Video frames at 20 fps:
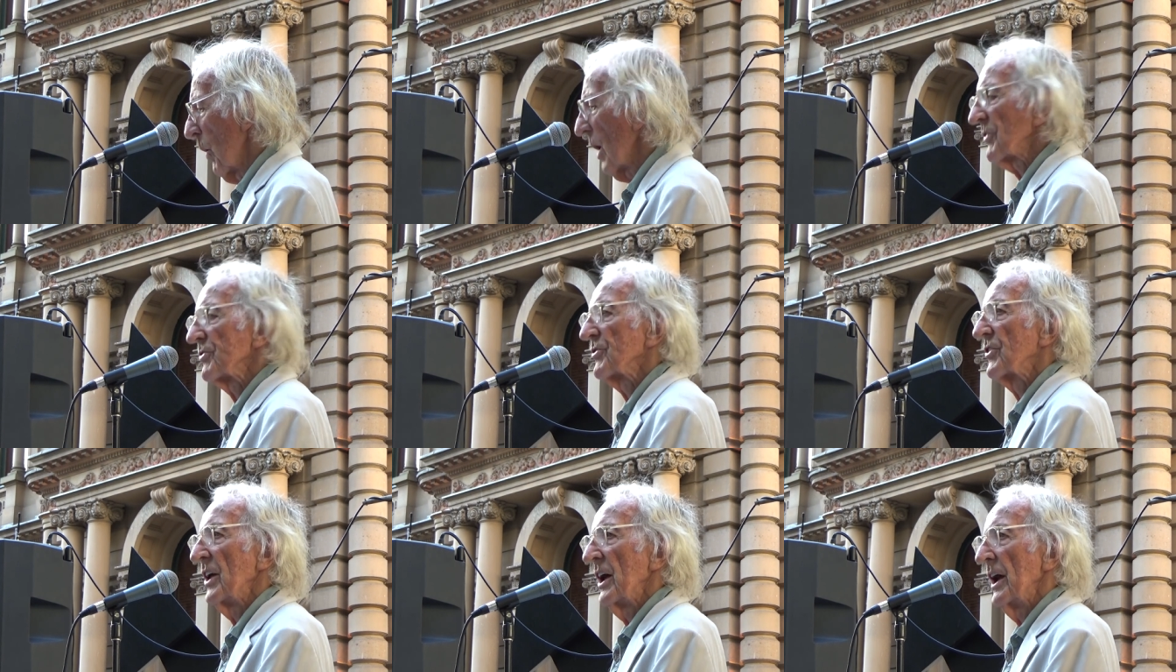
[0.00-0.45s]

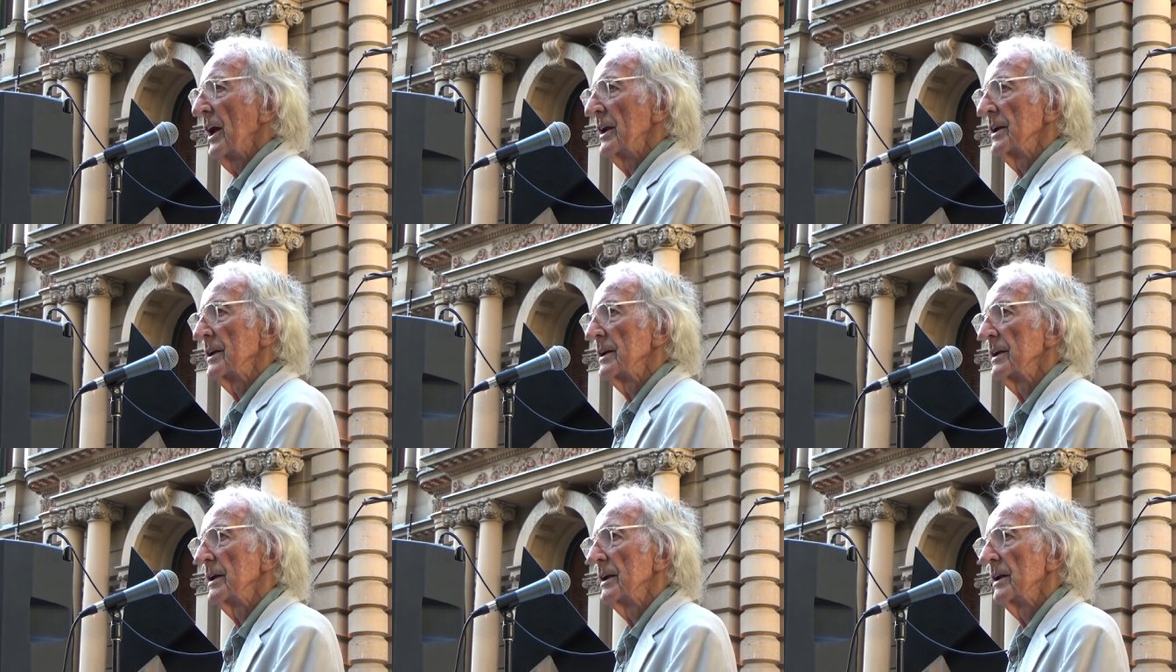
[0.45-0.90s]
What
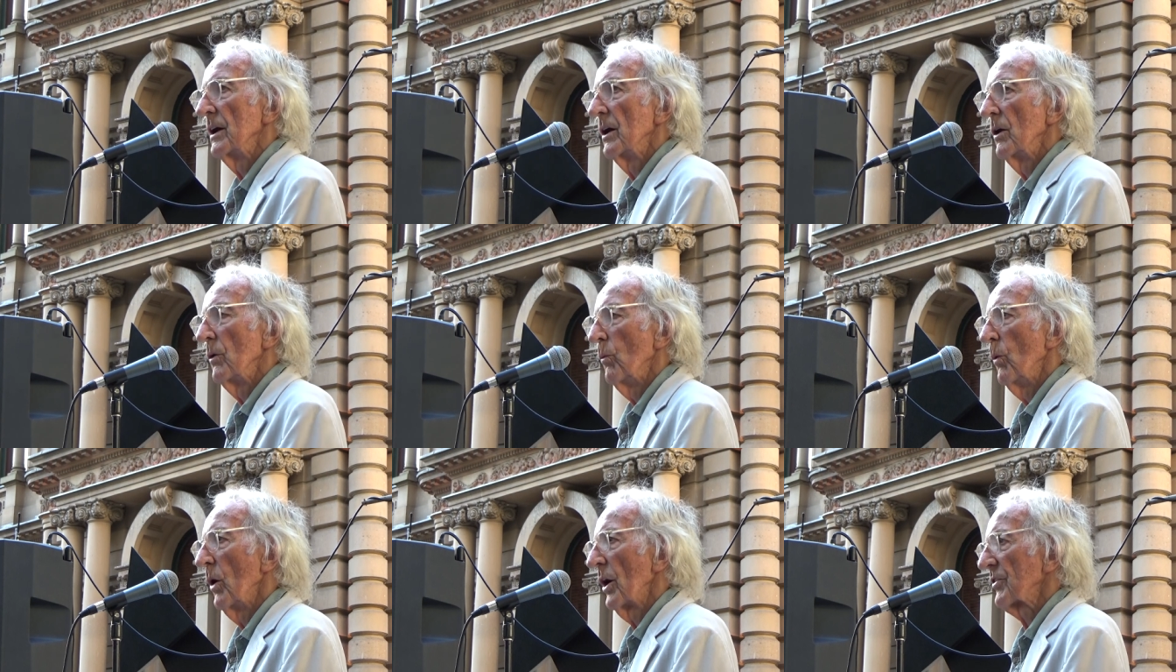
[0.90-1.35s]
then,
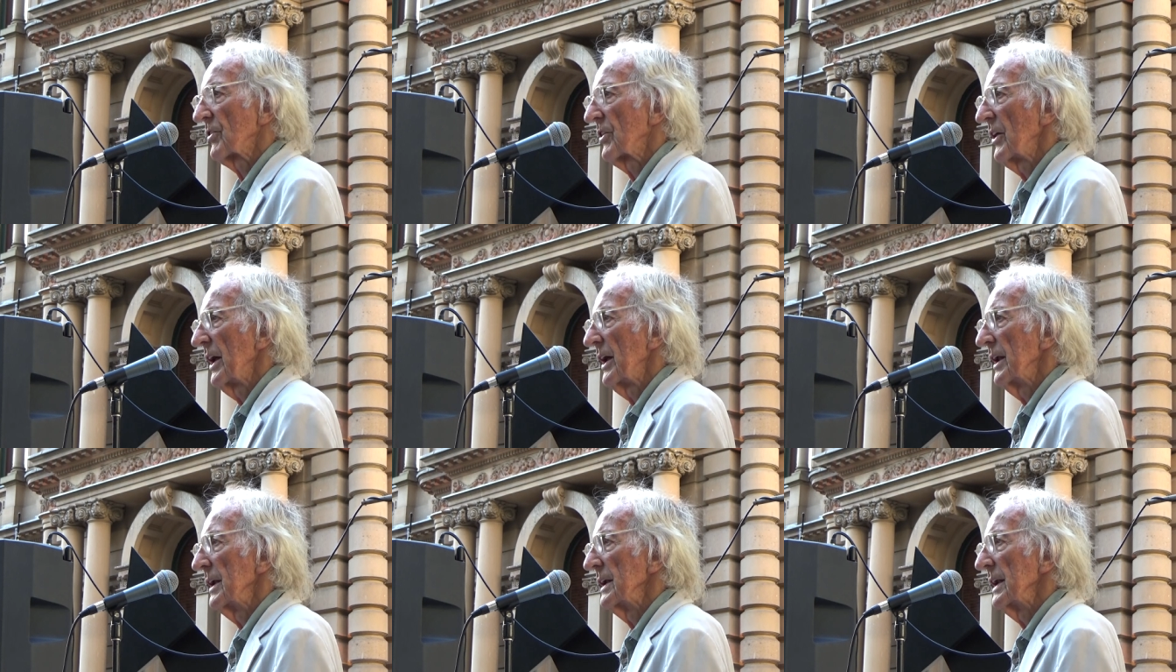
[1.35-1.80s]

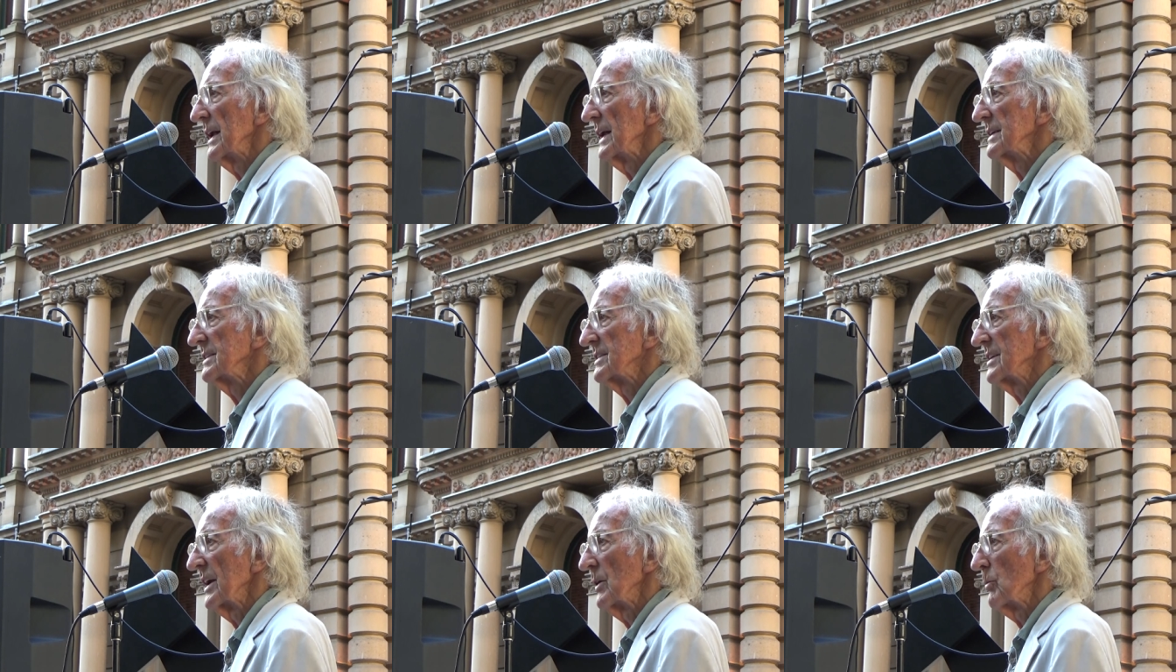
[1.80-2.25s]
what then
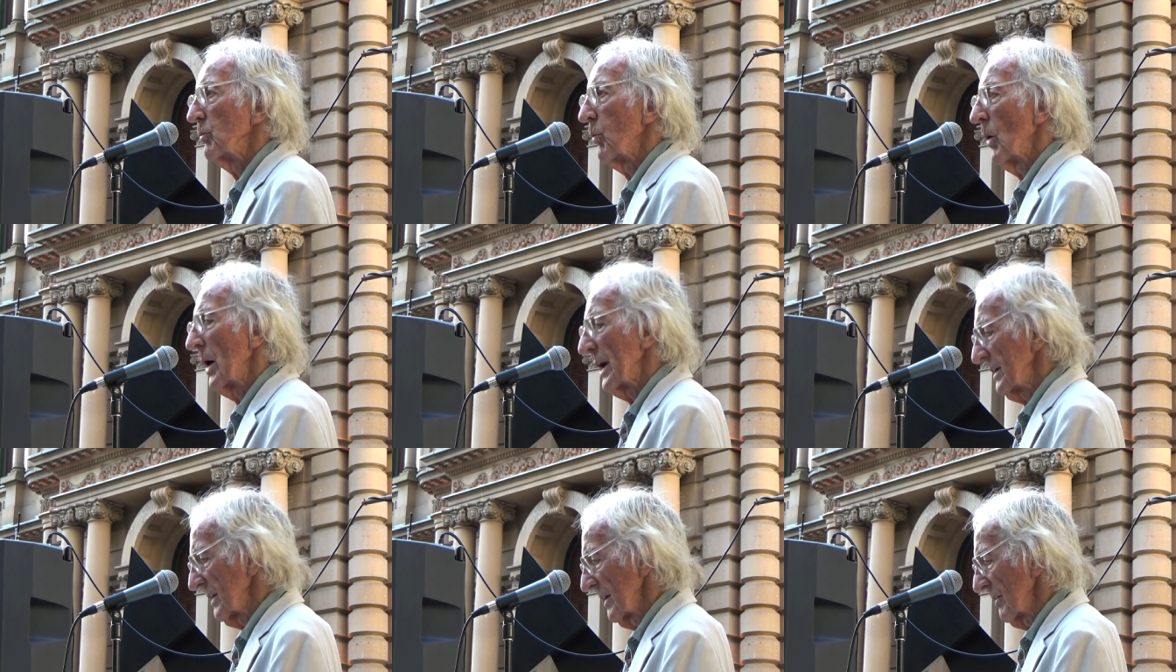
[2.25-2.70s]
is he
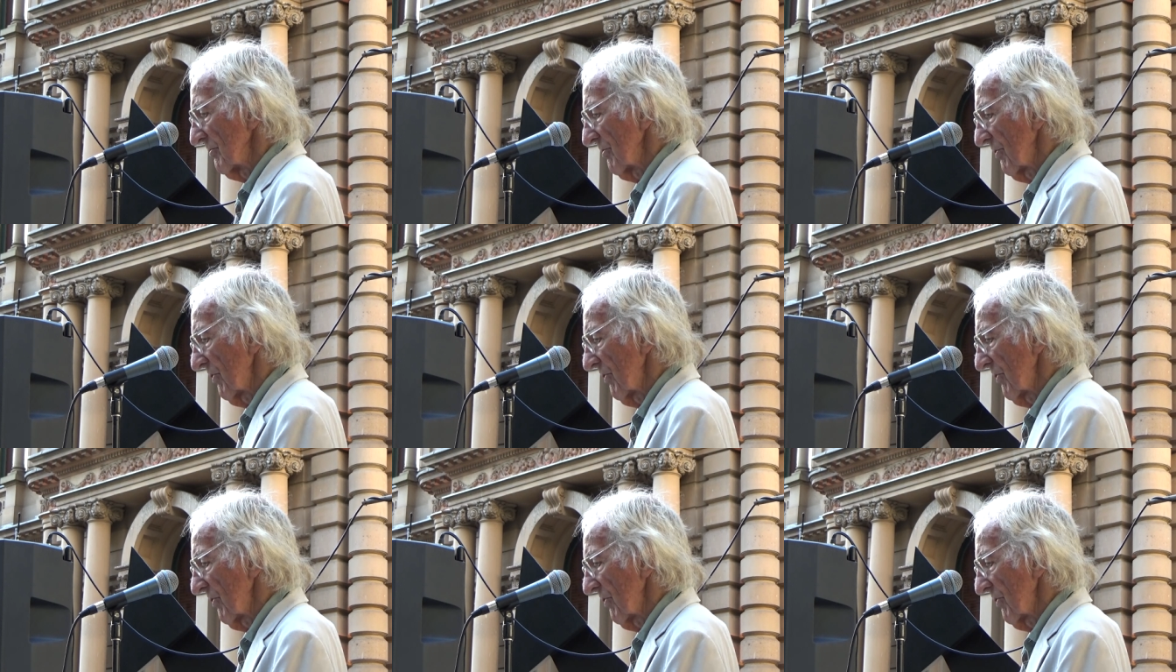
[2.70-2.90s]
waiting